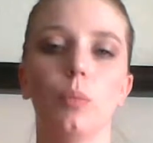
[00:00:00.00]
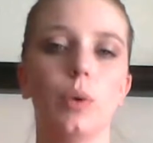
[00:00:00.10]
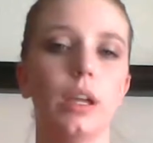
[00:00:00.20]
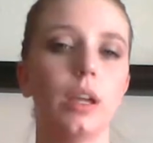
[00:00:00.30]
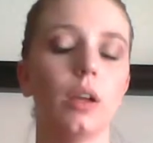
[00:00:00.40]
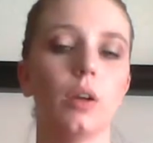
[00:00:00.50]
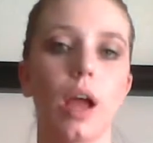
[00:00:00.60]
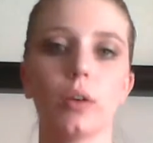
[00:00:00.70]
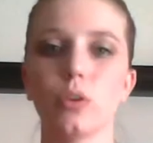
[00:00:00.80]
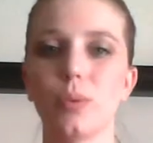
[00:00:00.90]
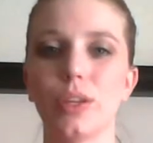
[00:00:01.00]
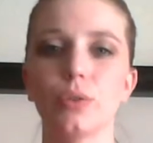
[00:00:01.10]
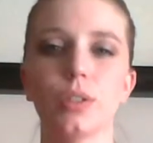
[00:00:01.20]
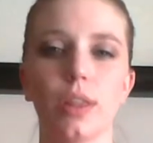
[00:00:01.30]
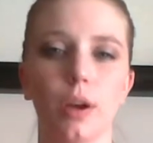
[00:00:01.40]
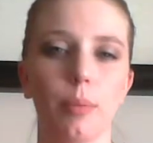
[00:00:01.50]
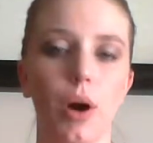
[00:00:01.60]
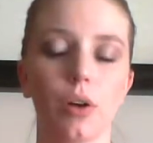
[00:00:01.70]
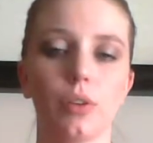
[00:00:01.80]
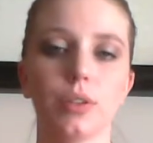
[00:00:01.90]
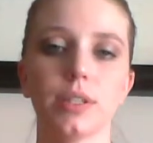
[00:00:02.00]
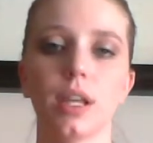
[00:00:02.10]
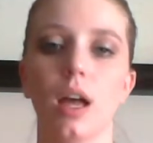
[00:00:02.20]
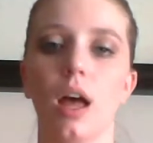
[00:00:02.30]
We use their bottles.